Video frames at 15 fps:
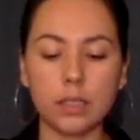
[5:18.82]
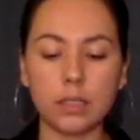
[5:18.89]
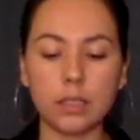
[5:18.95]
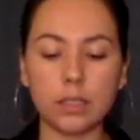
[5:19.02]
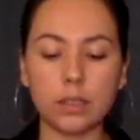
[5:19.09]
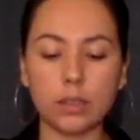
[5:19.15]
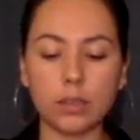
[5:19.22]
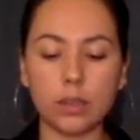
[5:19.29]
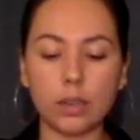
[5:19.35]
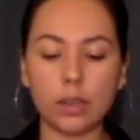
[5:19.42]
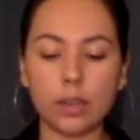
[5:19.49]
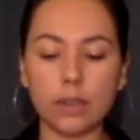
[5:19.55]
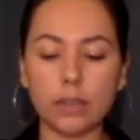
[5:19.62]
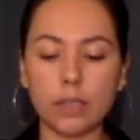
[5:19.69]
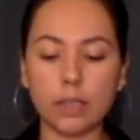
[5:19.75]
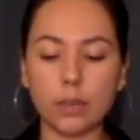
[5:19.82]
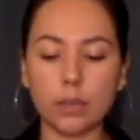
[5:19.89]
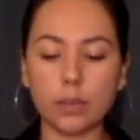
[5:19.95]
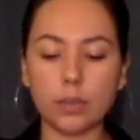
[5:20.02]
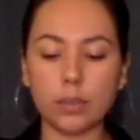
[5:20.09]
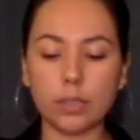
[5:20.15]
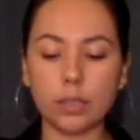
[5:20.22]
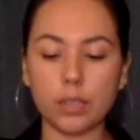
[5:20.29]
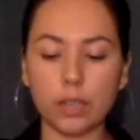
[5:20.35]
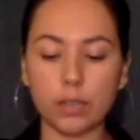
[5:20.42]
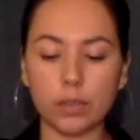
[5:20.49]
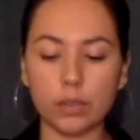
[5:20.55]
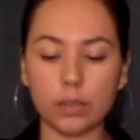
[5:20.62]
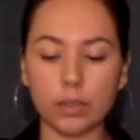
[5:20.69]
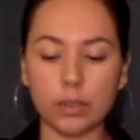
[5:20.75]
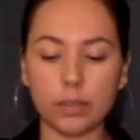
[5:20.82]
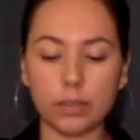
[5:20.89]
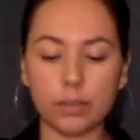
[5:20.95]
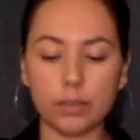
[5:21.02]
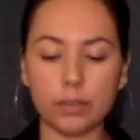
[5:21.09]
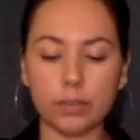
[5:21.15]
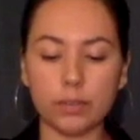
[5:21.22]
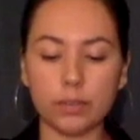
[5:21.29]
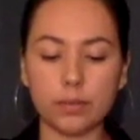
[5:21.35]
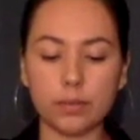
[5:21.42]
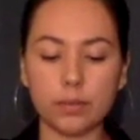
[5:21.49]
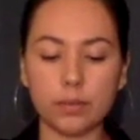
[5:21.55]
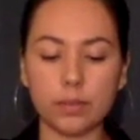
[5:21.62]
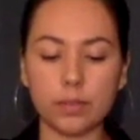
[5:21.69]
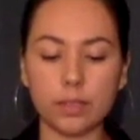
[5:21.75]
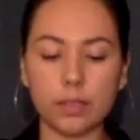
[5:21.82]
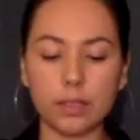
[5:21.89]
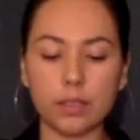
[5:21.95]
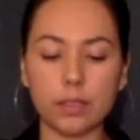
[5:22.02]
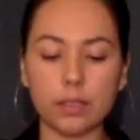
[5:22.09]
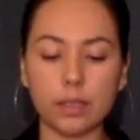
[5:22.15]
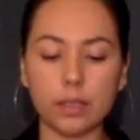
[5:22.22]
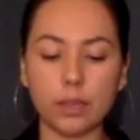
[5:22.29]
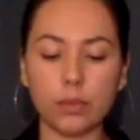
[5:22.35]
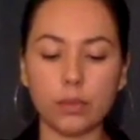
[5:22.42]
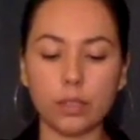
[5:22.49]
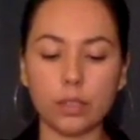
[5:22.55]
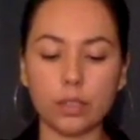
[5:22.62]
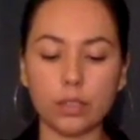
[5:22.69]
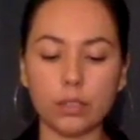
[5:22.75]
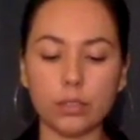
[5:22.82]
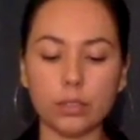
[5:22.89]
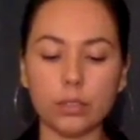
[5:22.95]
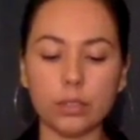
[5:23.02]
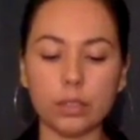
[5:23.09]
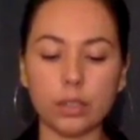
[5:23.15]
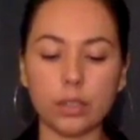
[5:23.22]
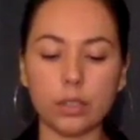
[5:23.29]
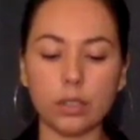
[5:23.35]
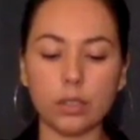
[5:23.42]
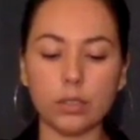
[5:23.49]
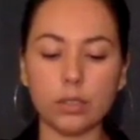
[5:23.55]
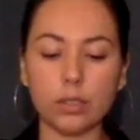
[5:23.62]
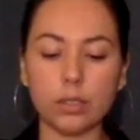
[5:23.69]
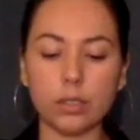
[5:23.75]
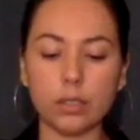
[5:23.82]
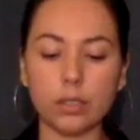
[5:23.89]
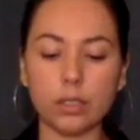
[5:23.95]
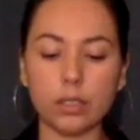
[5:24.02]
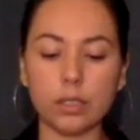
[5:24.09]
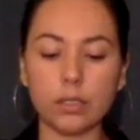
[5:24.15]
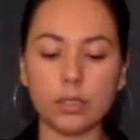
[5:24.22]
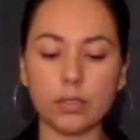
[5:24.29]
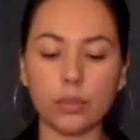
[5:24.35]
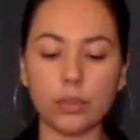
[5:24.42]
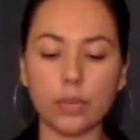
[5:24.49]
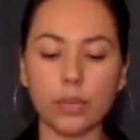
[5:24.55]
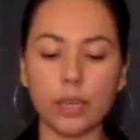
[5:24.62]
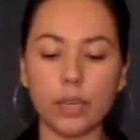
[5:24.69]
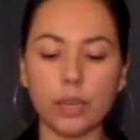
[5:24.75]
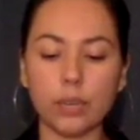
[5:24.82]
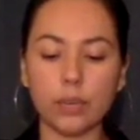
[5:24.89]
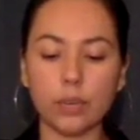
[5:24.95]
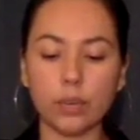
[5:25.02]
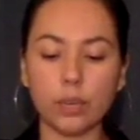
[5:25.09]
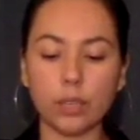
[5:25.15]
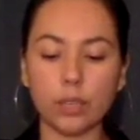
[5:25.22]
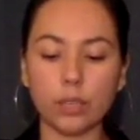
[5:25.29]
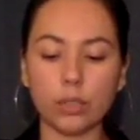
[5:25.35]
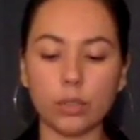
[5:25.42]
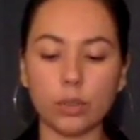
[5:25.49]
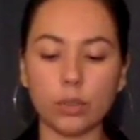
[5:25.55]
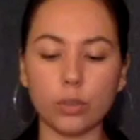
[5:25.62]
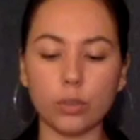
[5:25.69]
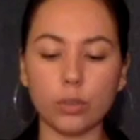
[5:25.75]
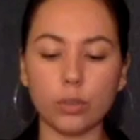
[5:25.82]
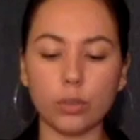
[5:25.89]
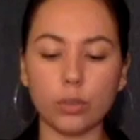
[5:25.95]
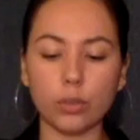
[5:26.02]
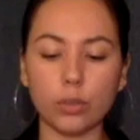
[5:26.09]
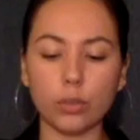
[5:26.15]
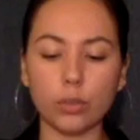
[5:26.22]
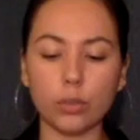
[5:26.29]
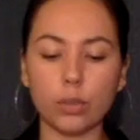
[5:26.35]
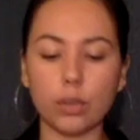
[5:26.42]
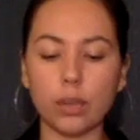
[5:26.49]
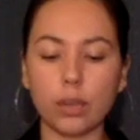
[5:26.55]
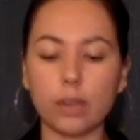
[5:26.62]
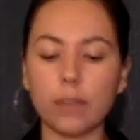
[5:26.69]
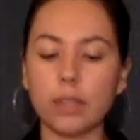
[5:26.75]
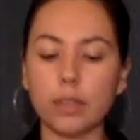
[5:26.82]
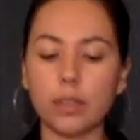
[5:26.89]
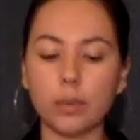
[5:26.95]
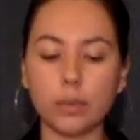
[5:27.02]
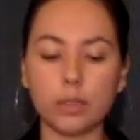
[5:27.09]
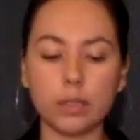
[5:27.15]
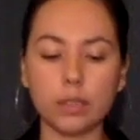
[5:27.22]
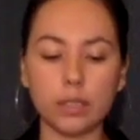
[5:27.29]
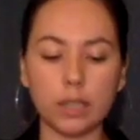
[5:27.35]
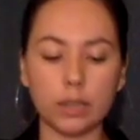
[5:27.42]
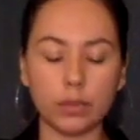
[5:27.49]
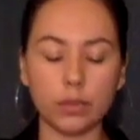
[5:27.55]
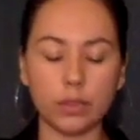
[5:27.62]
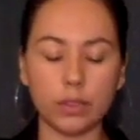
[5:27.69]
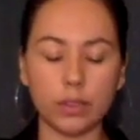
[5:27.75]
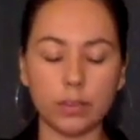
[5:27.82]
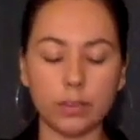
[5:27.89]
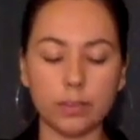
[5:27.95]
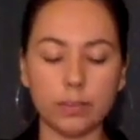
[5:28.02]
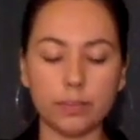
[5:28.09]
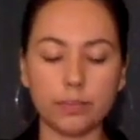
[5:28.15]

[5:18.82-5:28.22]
They do not have anyone to care for them. In the cell for girls, there are girls as young as 3 and 4 years old who do not have anyone to care for them.